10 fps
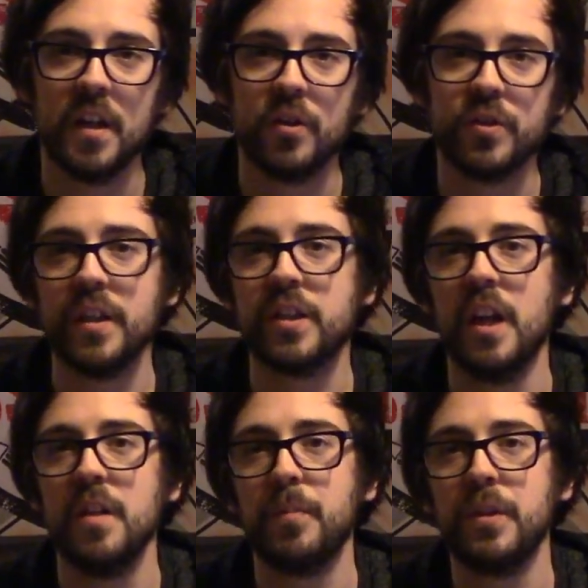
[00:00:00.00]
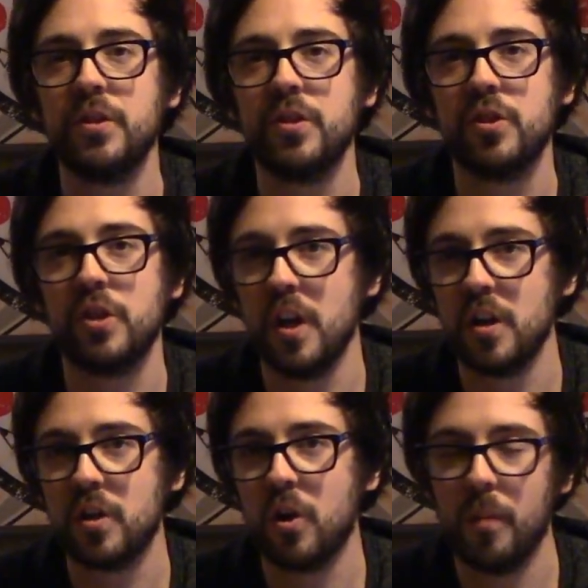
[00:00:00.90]
So thanks again, please
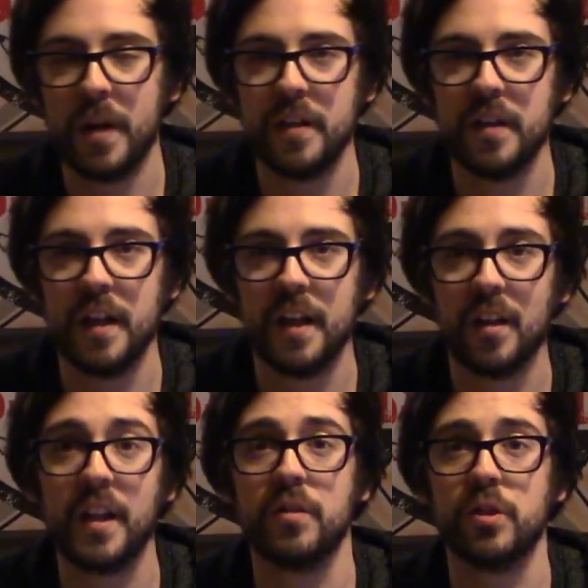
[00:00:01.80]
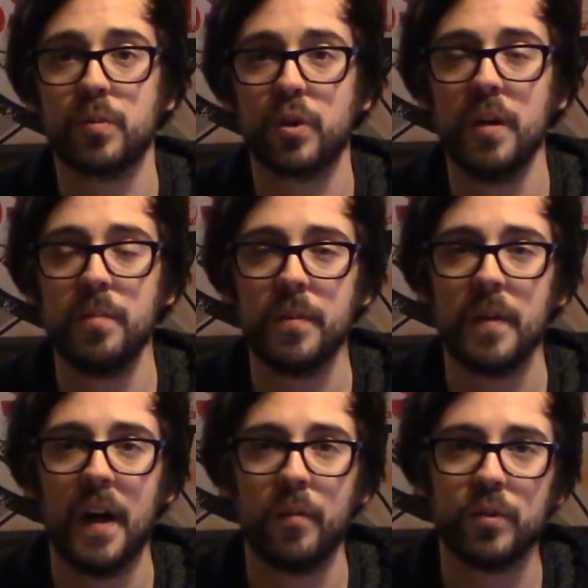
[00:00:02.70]
share, comment, like and subscribe,
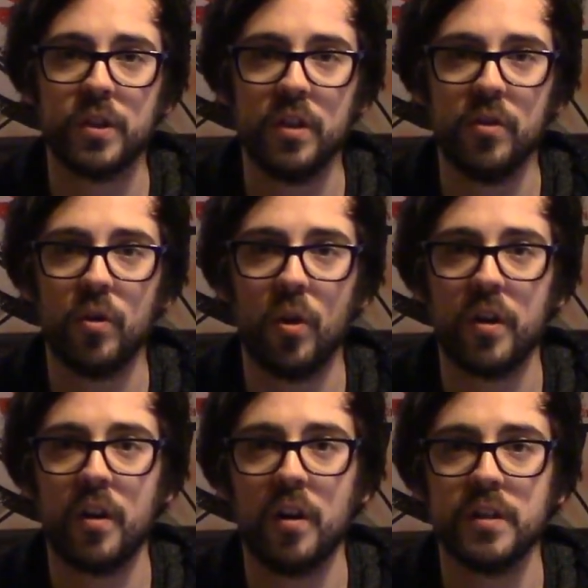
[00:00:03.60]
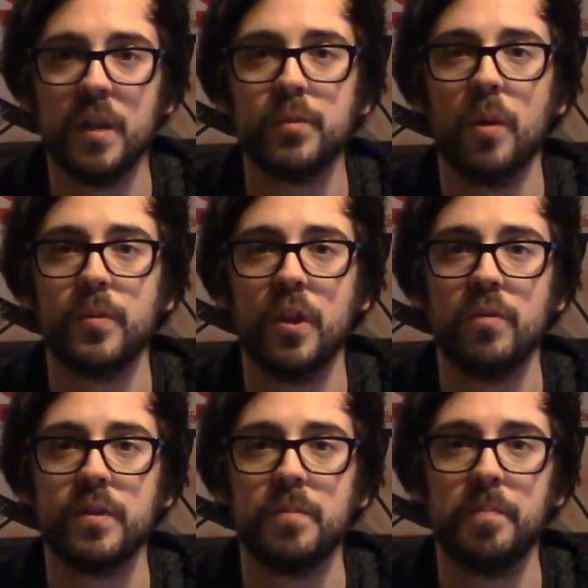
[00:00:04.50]
and we'll see you on another Tabletop
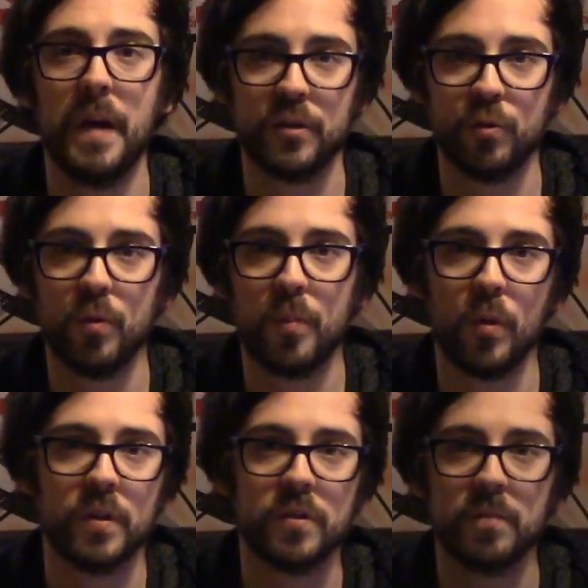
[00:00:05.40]
Assault Battle Report.